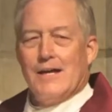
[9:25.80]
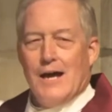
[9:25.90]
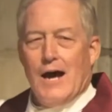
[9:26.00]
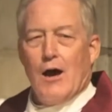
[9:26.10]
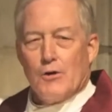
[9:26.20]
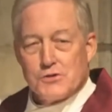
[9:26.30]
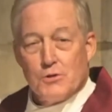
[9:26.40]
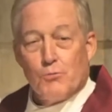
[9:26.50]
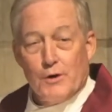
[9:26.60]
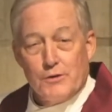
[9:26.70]
I also
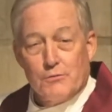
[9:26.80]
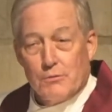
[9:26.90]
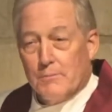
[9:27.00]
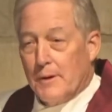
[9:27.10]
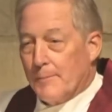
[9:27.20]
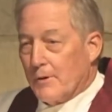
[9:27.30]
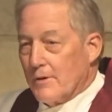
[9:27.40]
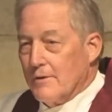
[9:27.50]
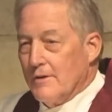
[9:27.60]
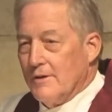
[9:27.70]
want you to remember
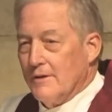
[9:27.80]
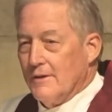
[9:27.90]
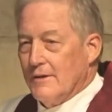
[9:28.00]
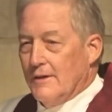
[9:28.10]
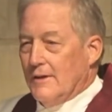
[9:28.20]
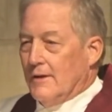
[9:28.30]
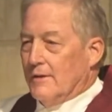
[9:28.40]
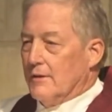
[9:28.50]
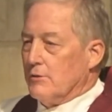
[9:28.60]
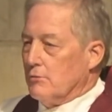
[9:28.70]

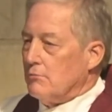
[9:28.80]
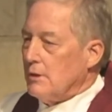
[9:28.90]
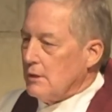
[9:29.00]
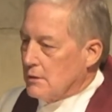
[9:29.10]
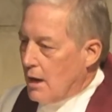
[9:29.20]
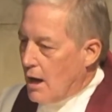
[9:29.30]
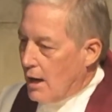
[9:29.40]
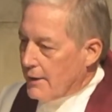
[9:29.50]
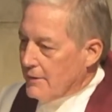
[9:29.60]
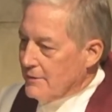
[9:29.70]
that you need God.